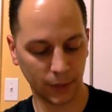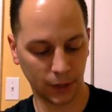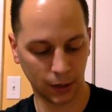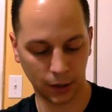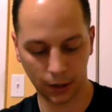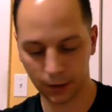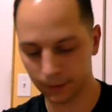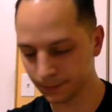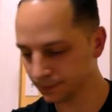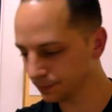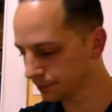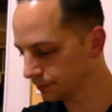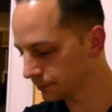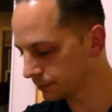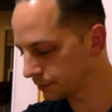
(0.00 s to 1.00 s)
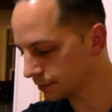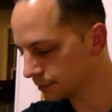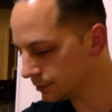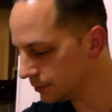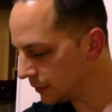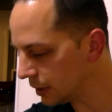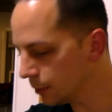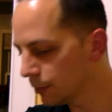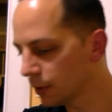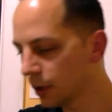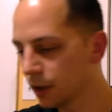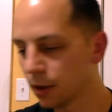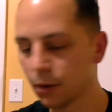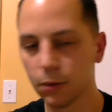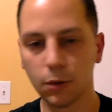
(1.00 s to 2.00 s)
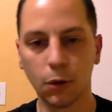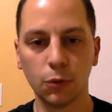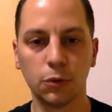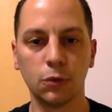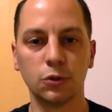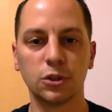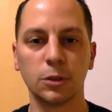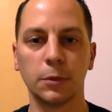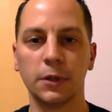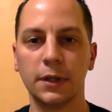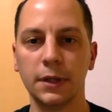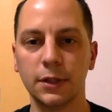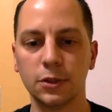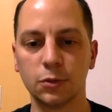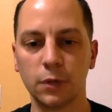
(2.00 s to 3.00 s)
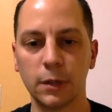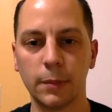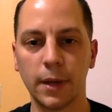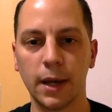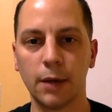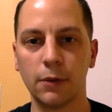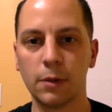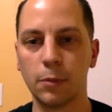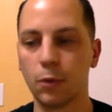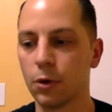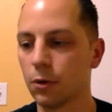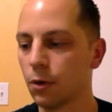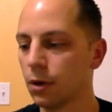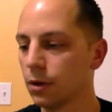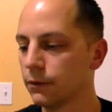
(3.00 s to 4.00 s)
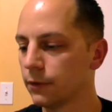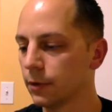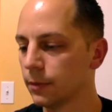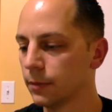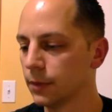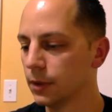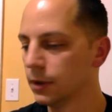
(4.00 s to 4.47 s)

Gonna go through some of these, rebag, reboard all of them,